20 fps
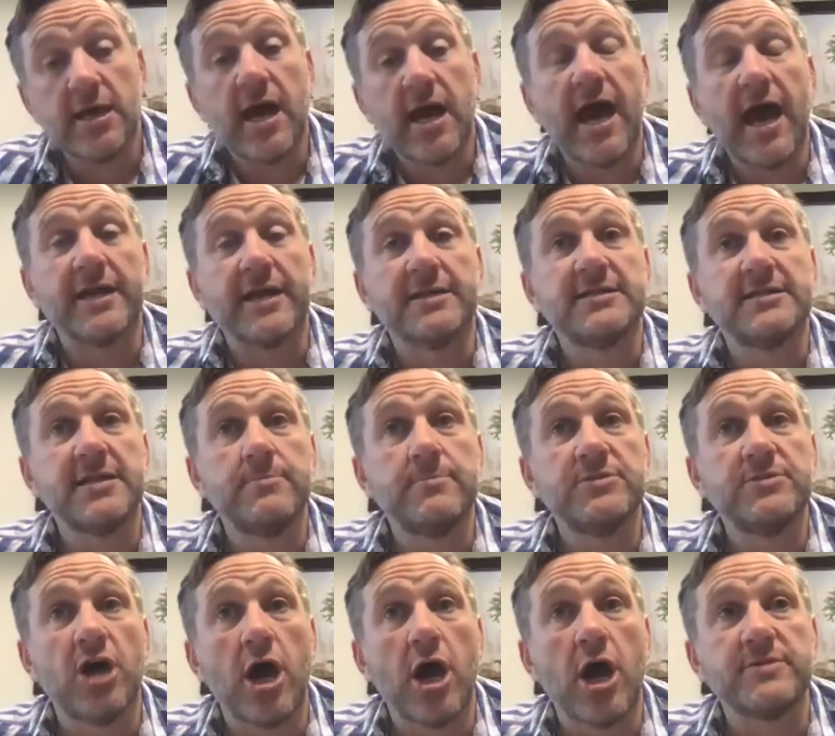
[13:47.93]
And
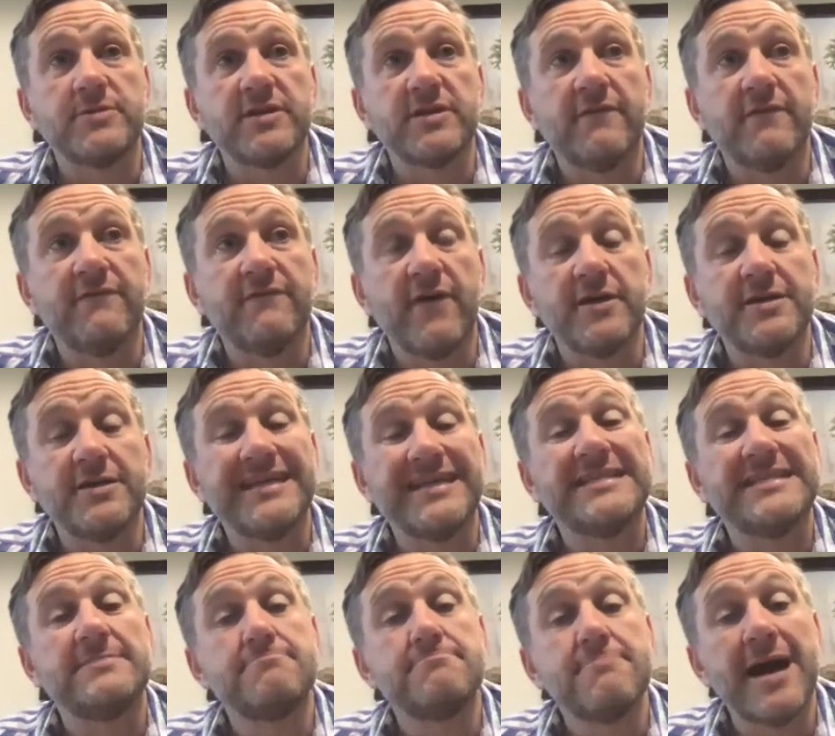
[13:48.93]
sometimes a fund
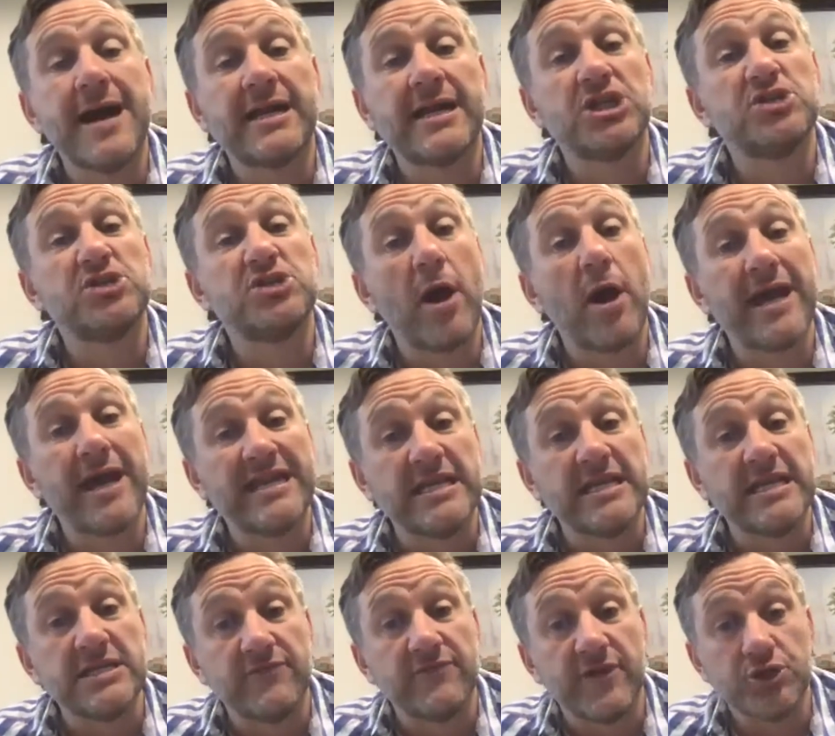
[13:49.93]
is managed by an
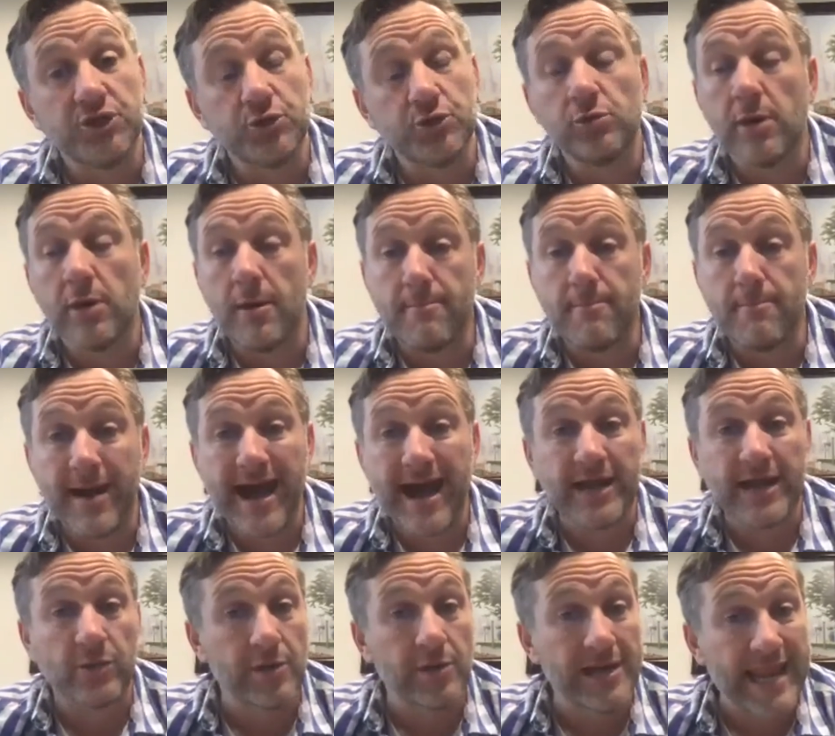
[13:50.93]
individual, a man
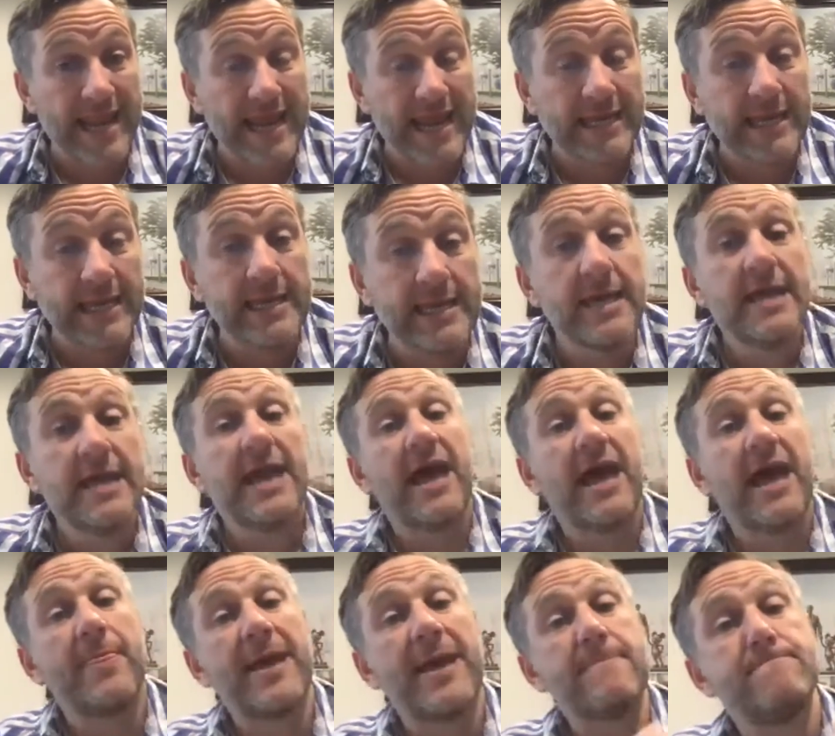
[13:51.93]
or a lady,
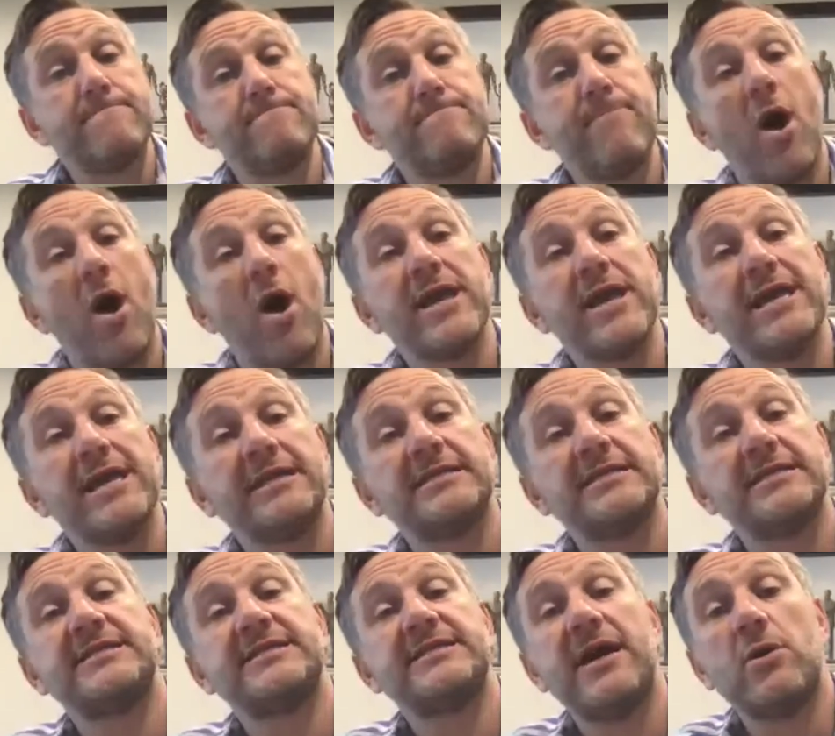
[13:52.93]
and they buy and
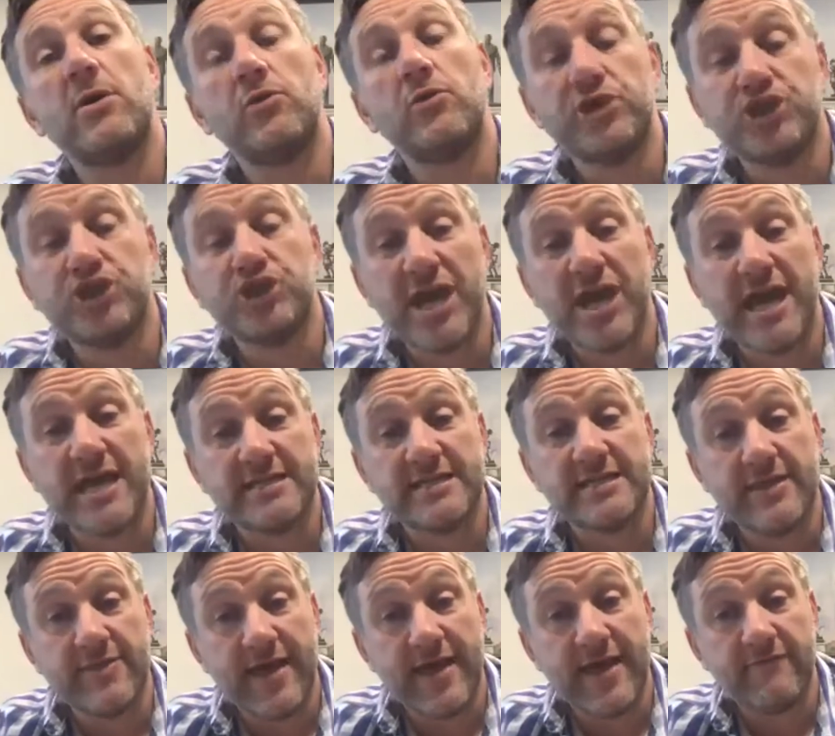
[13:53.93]
sell the shares
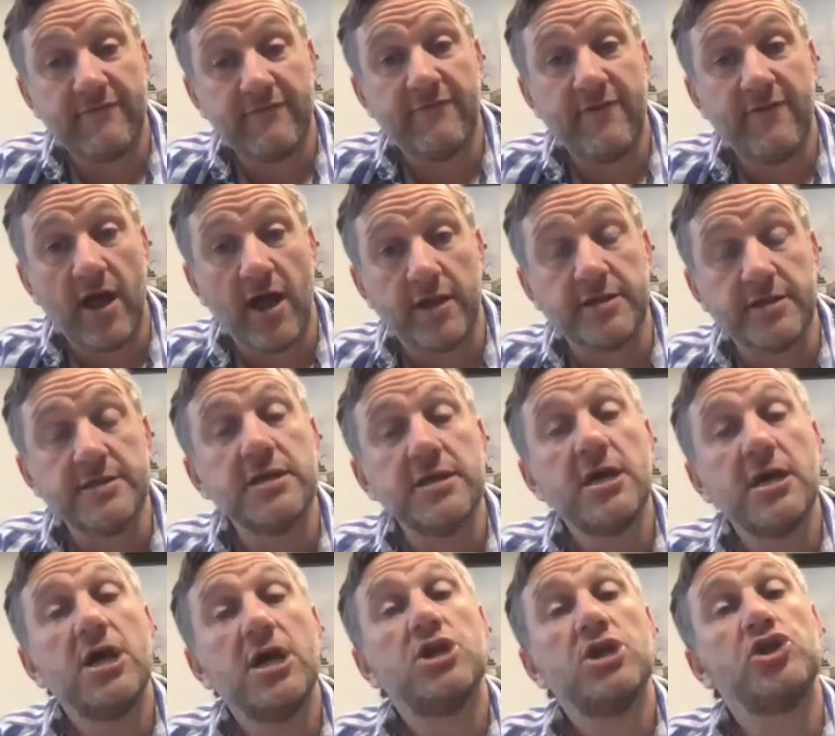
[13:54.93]
in that fund
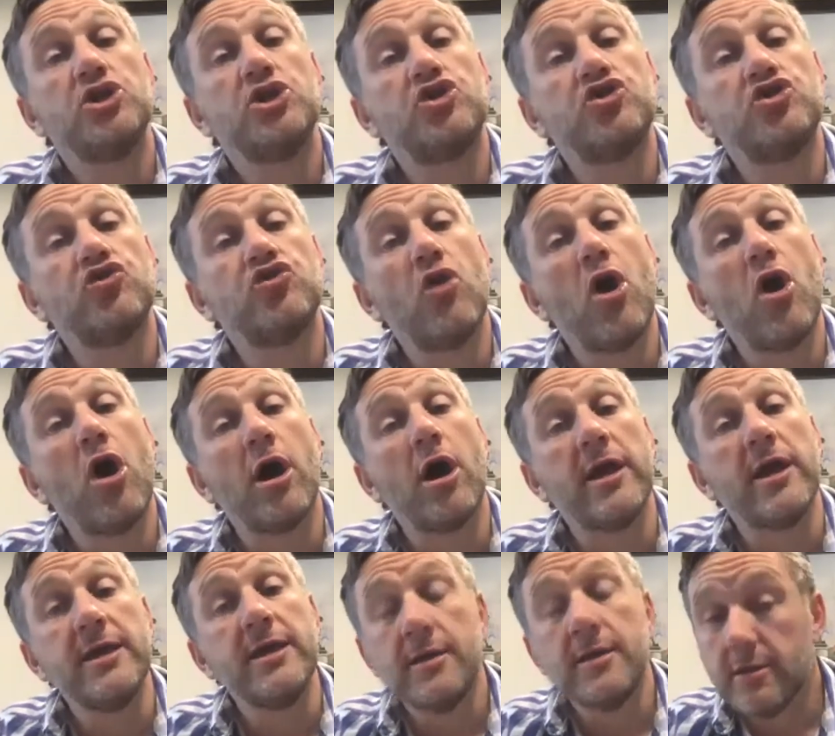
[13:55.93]
to
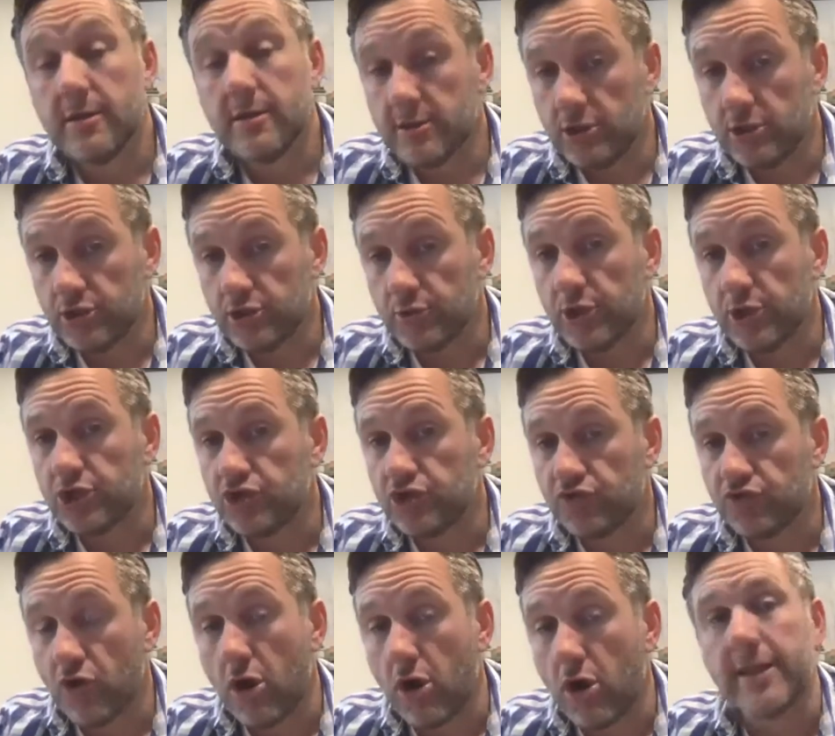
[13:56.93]
try, use the word
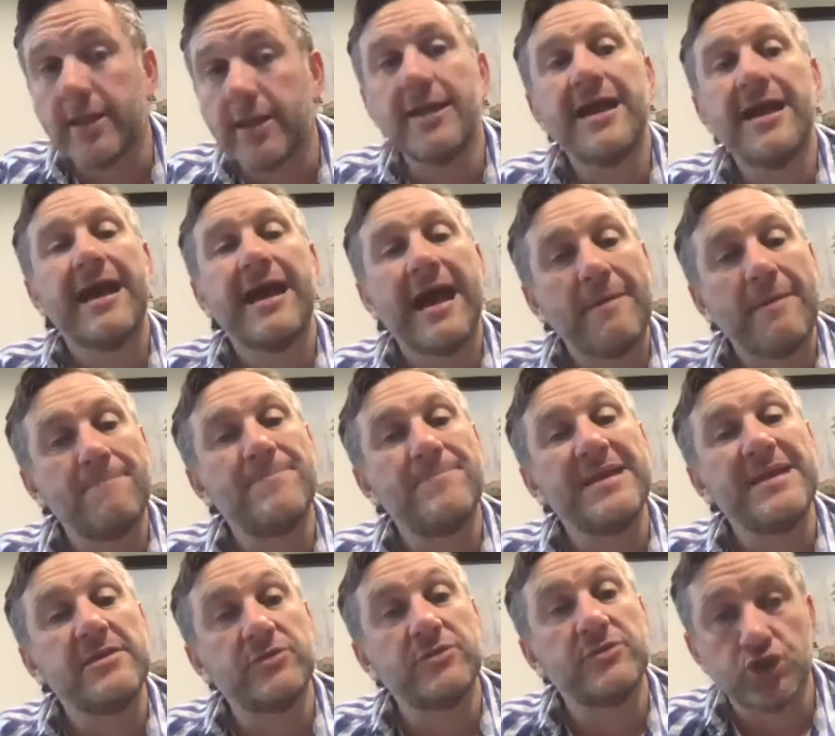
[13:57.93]
try, and
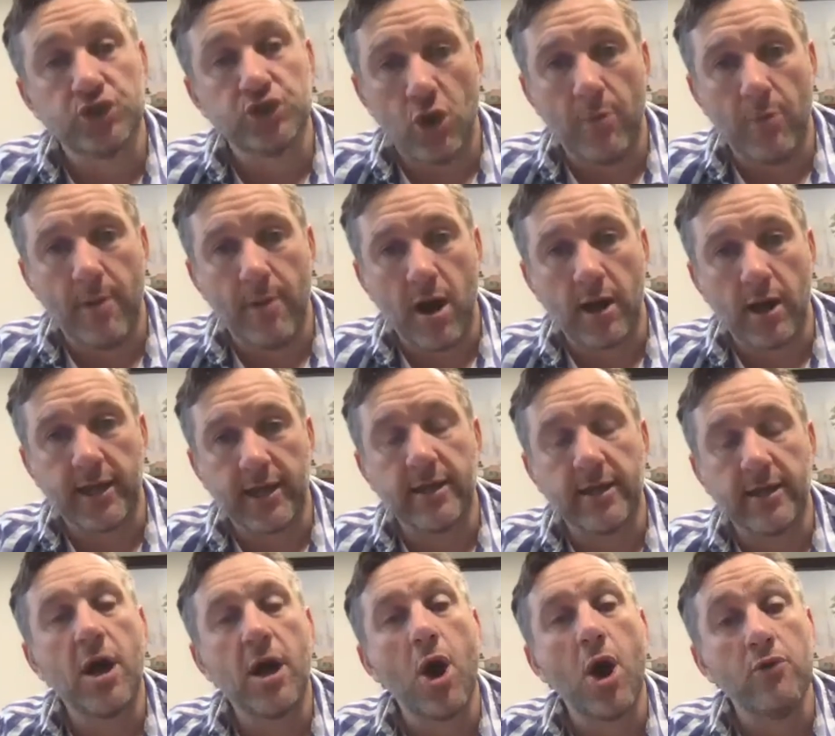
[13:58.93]
beat the stock market
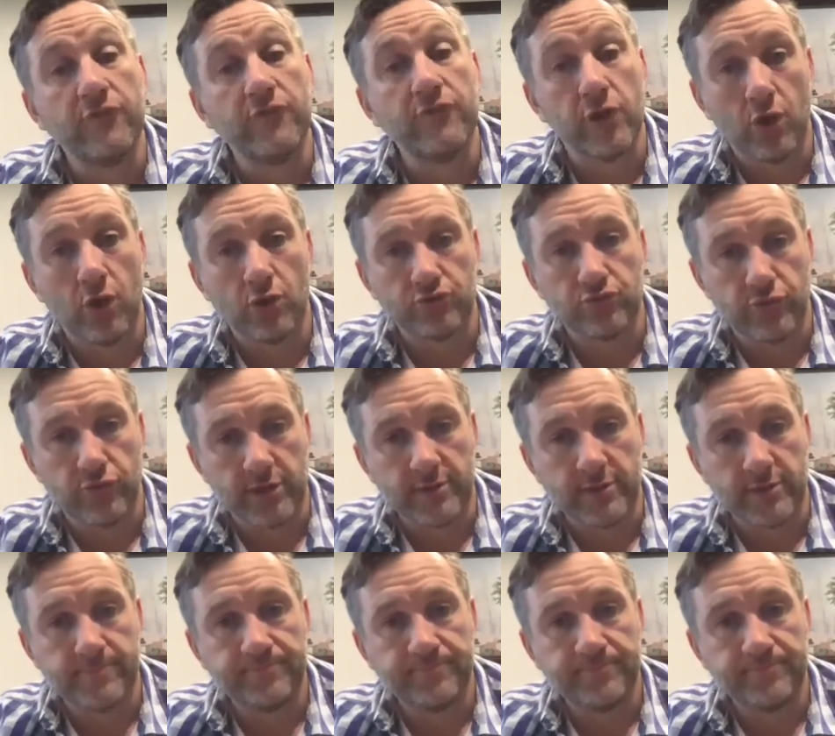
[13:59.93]
over the long run.